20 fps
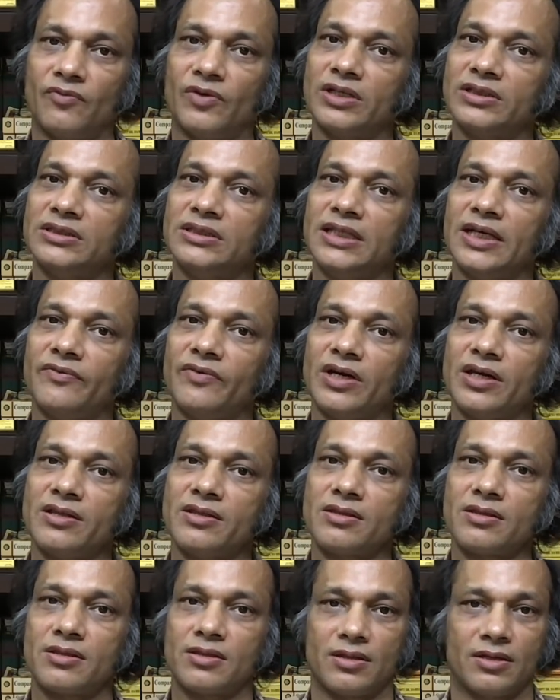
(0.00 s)
And what is the
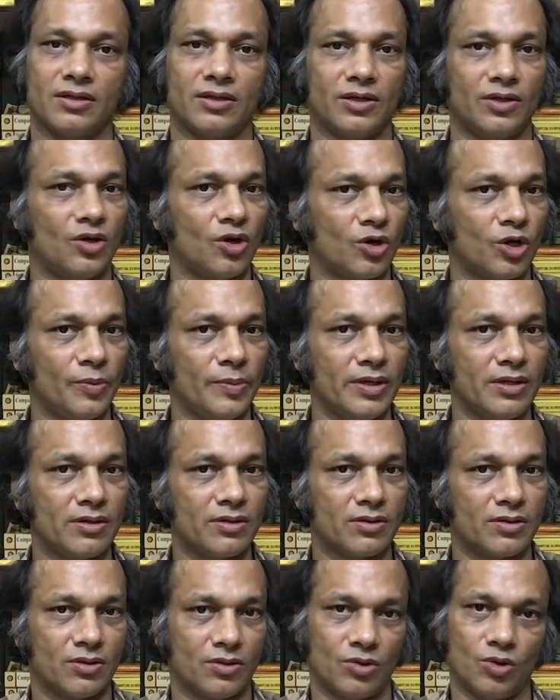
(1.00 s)
evidence?
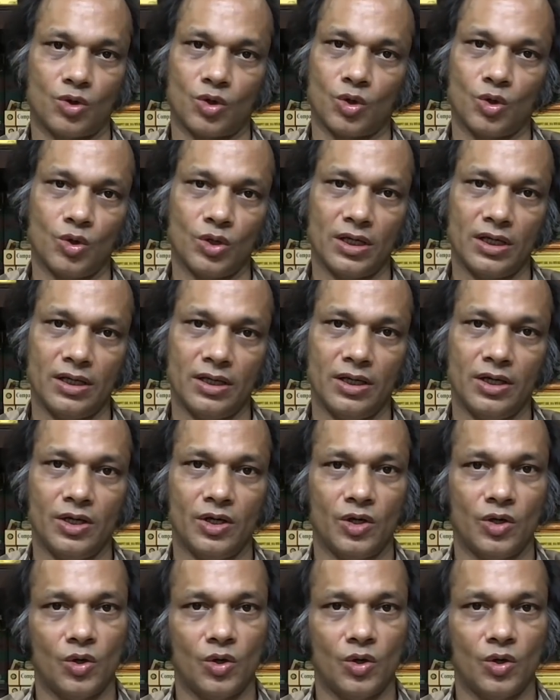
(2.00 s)
Documents or oral?